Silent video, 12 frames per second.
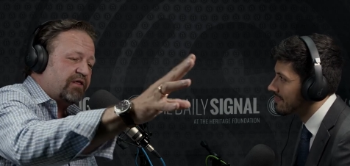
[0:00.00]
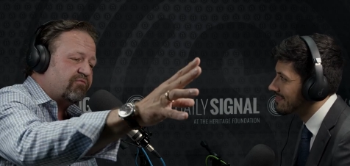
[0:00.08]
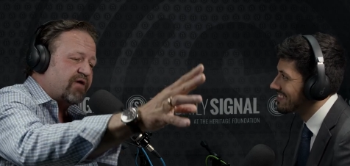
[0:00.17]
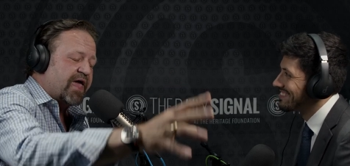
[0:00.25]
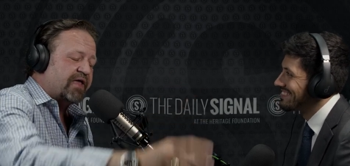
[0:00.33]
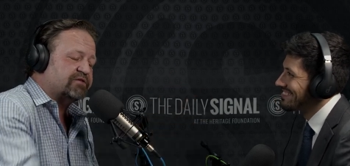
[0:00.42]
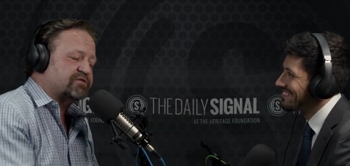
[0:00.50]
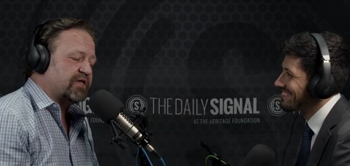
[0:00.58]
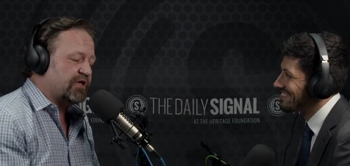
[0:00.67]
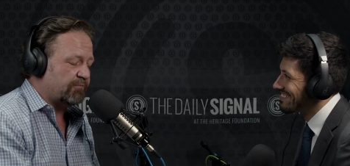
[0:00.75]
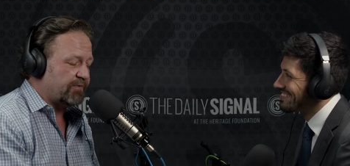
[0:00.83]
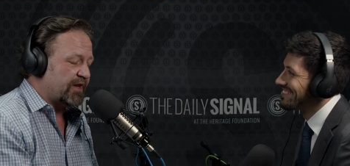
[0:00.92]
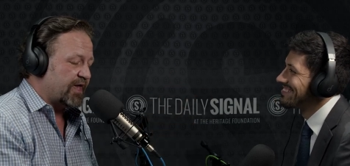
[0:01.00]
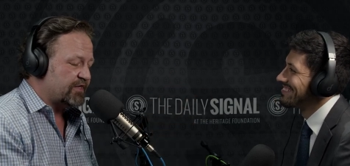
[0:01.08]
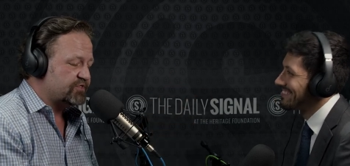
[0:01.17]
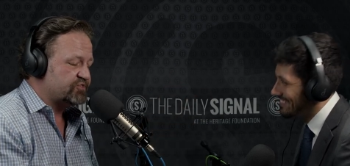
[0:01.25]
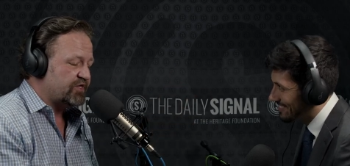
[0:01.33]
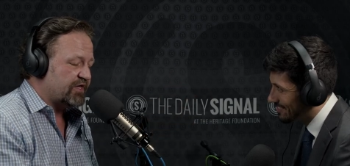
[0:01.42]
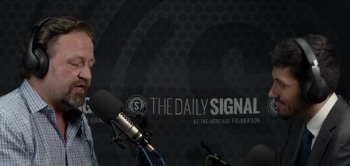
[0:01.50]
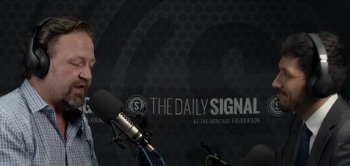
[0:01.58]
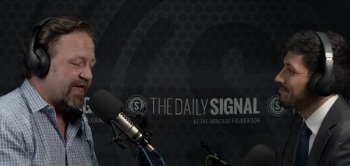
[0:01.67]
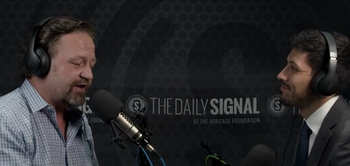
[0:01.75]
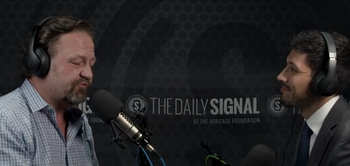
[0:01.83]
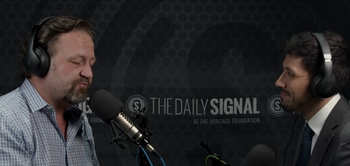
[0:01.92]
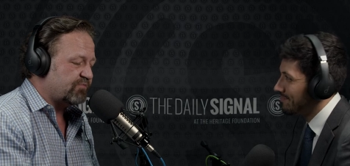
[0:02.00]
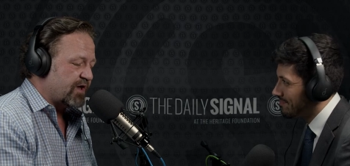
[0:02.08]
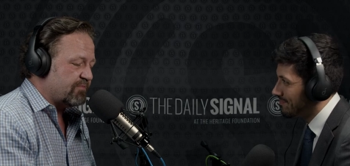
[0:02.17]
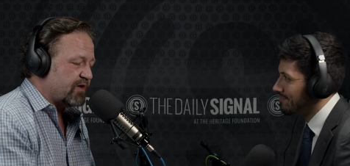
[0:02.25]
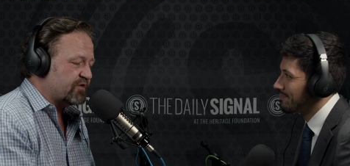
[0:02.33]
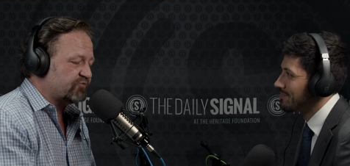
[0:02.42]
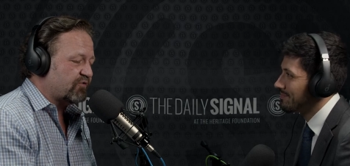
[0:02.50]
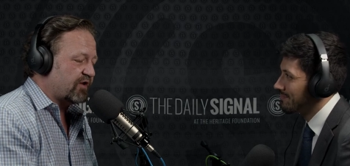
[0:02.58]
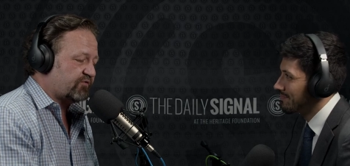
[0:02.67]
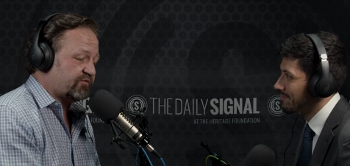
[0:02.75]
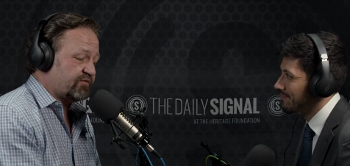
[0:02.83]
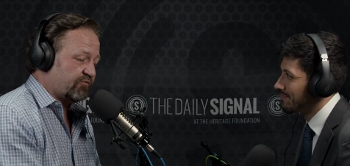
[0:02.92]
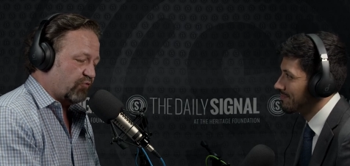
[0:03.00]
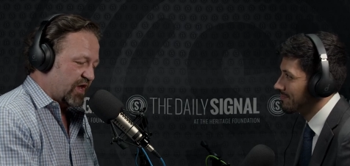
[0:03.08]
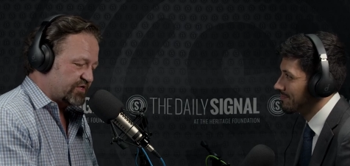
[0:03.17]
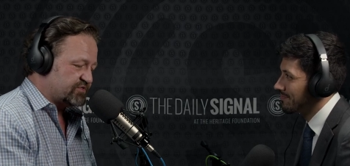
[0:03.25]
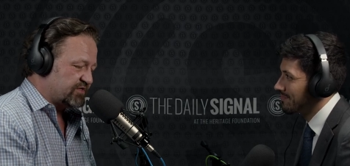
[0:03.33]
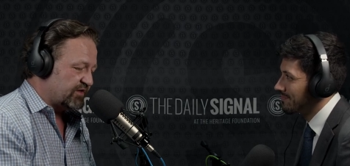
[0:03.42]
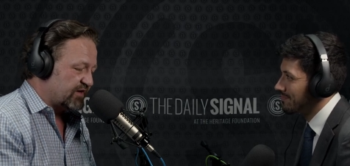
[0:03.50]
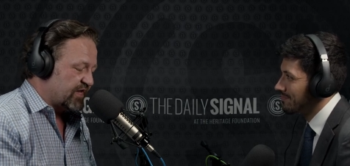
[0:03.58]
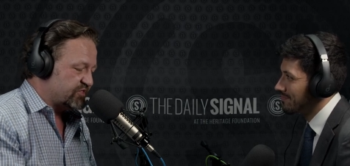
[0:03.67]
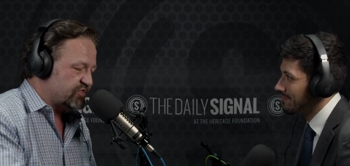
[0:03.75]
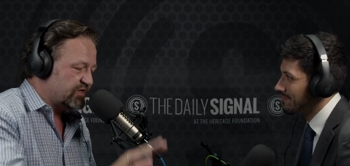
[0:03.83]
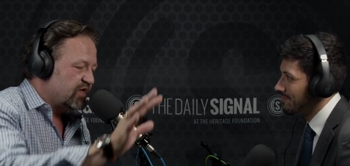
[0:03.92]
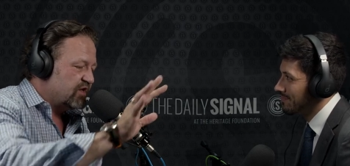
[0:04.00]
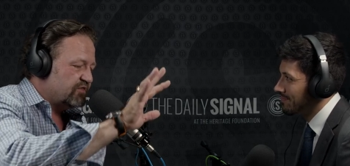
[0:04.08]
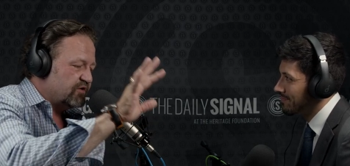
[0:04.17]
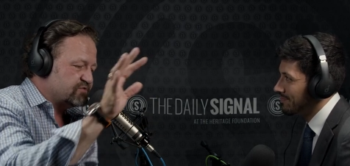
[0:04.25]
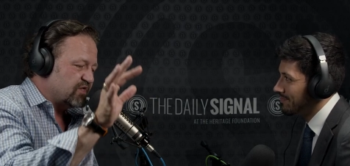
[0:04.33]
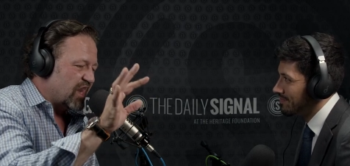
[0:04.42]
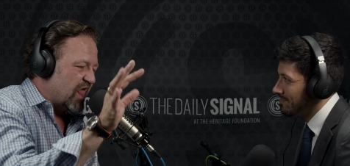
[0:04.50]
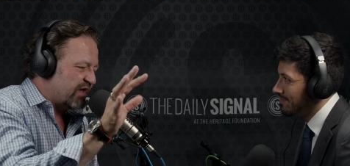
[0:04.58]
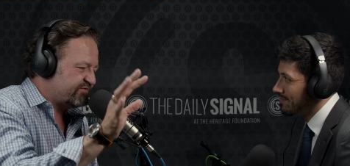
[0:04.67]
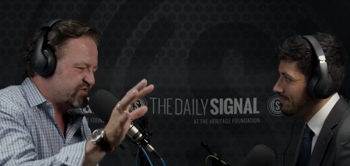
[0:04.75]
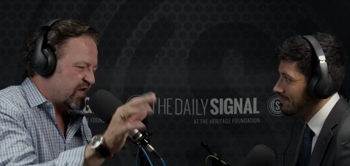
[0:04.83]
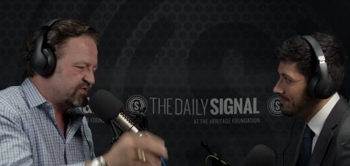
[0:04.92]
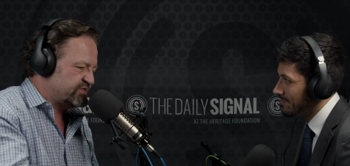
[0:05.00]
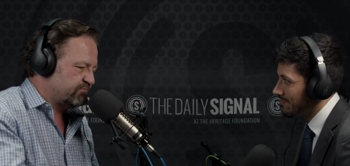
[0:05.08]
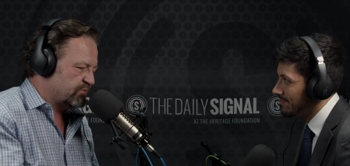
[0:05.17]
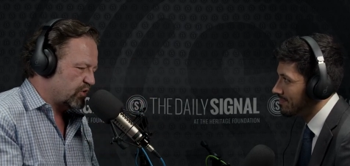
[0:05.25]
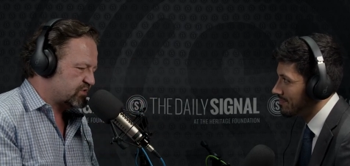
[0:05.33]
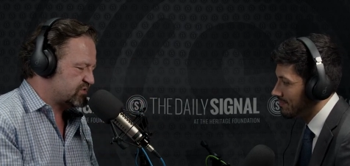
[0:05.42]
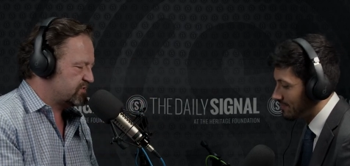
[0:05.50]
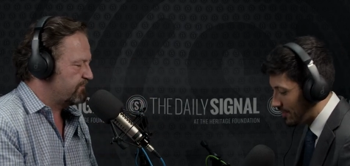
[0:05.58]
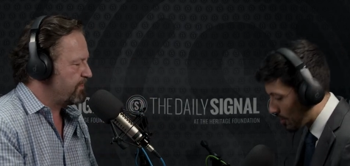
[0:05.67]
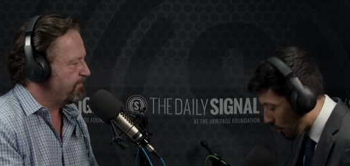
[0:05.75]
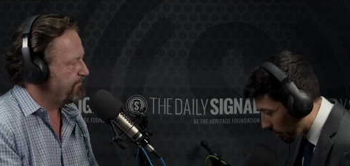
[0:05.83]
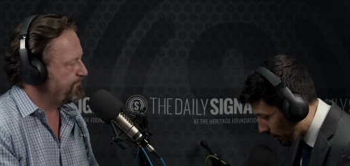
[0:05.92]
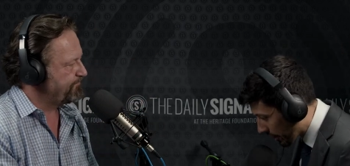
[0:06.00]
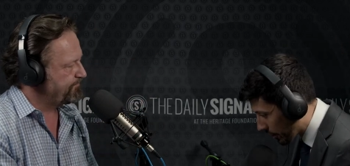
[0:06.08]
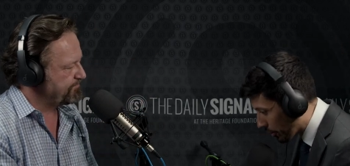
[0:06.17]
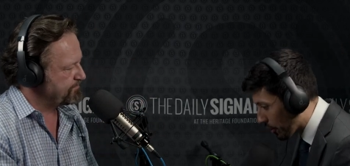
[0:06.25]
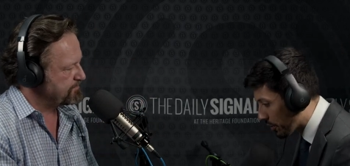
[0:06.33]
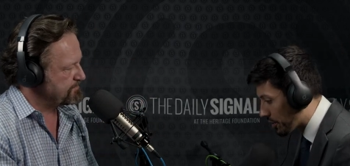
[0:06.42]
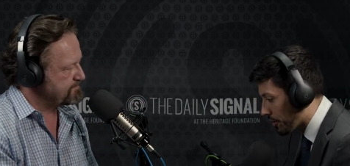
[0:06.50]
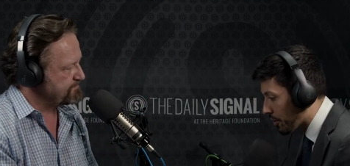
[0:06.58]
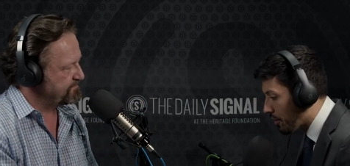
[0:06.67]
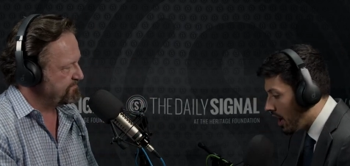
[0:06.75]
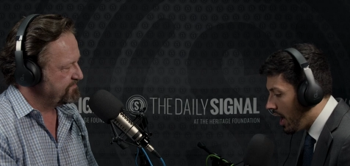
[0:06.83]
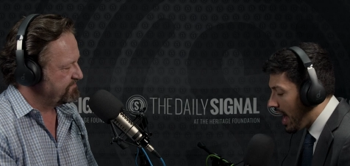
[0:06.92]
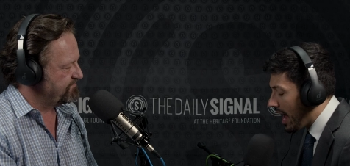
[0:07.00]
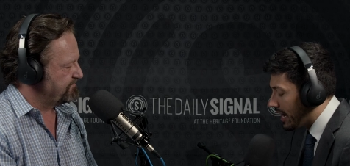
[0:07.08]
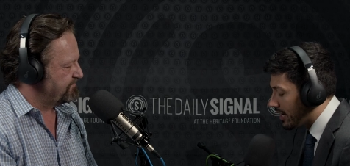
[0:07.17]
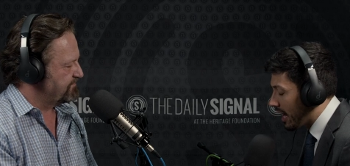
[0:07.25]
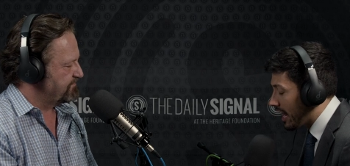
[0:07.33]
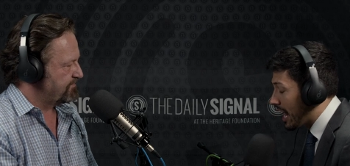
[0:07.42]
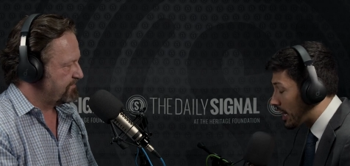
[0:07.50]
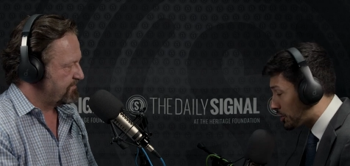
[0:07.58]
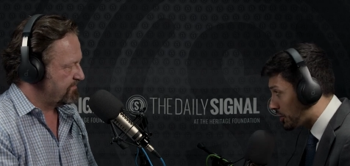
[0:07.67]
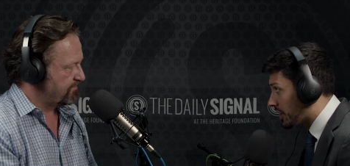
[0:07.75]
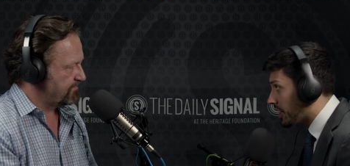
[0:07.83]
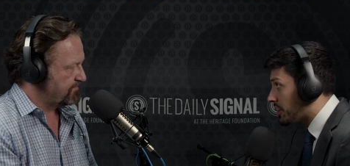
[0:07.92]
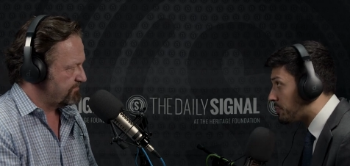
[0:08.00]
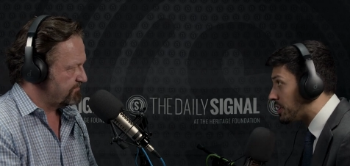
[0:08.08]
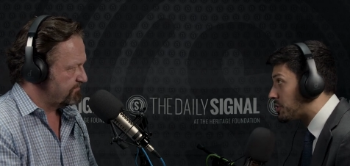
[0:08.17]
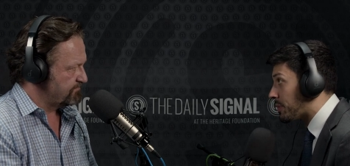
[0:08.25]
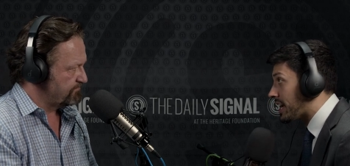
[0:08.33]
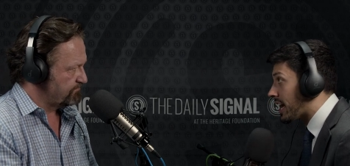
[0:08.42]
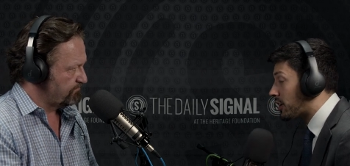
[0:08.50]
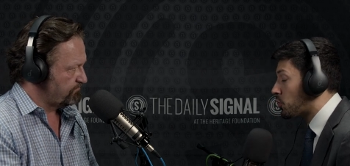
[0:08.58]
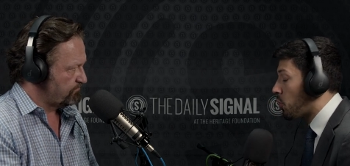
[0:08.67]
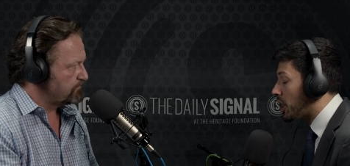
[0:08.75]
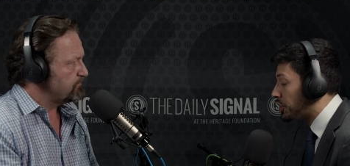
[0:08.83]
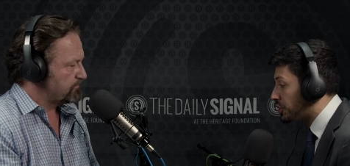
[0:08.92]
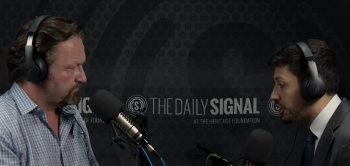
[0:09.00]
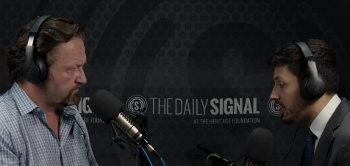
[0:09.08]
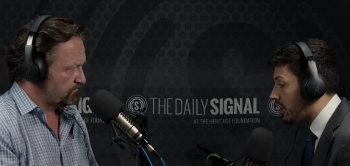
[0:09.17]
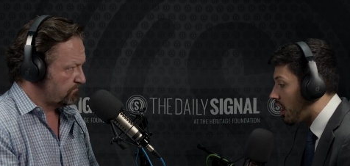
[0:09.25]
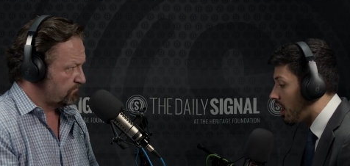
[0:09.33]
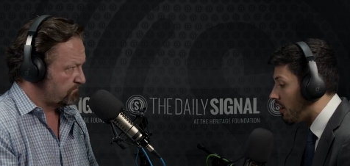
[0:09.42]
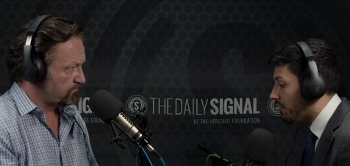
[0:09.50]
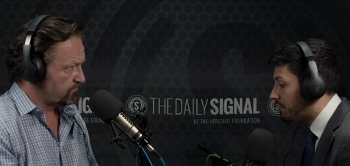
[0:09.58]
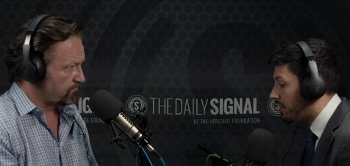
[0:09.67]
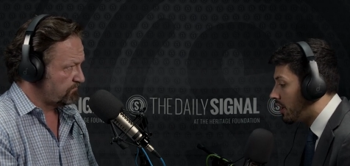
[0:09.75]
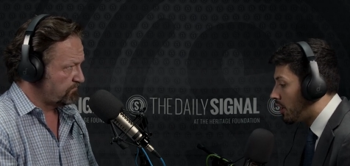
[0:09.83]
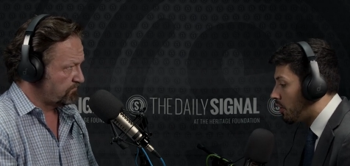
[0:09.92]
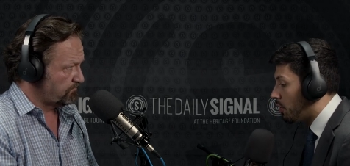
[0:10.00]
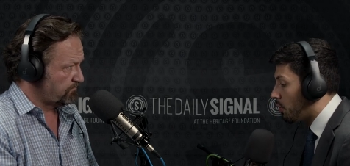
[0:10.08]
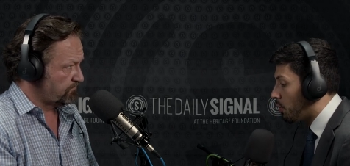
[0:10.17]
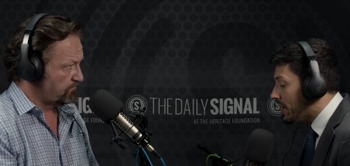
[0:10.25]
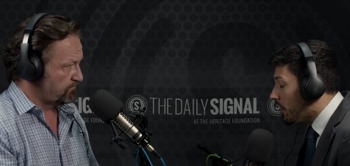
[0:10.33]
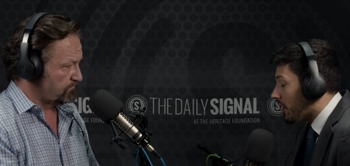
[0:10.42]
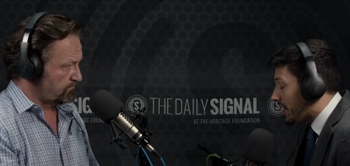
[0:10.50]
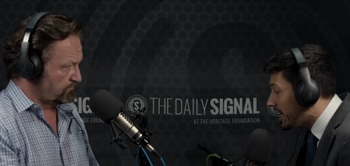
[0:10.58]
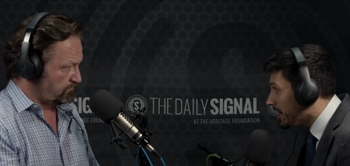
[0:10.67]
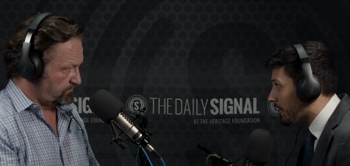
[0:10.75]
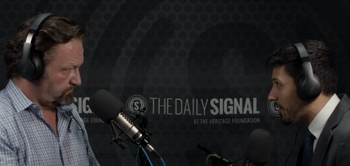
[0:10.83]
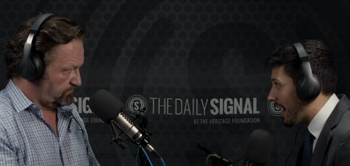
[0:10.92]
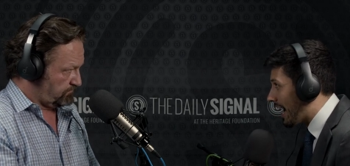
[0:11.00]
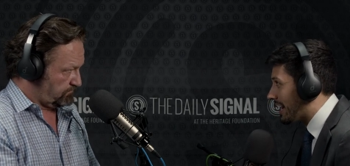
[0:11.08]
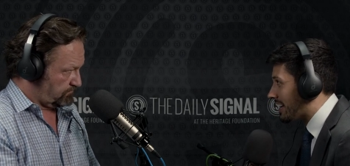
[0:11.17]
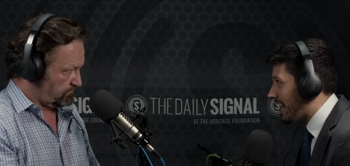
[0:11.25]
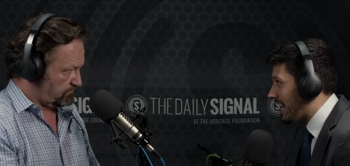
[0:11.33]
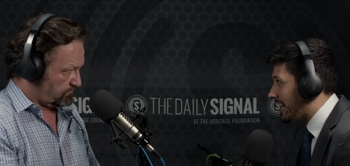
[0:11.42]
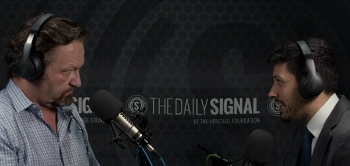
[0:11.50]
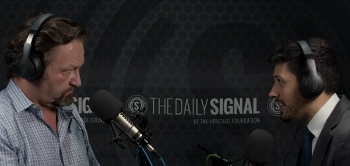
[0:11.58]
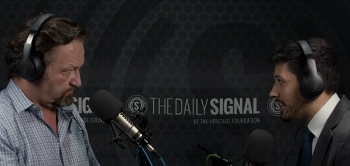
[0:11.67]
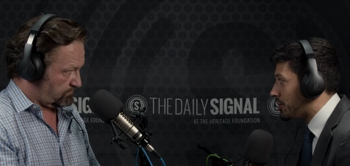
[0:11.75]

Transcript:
Speaker 1: J.D. Vance, Hillbilly Elegy, and Andrew Breitbart's Righteous Indignation, those are life-changing books.
Speaker 2: Totally agree with you. And it actually leads me to my next question of... We are here at a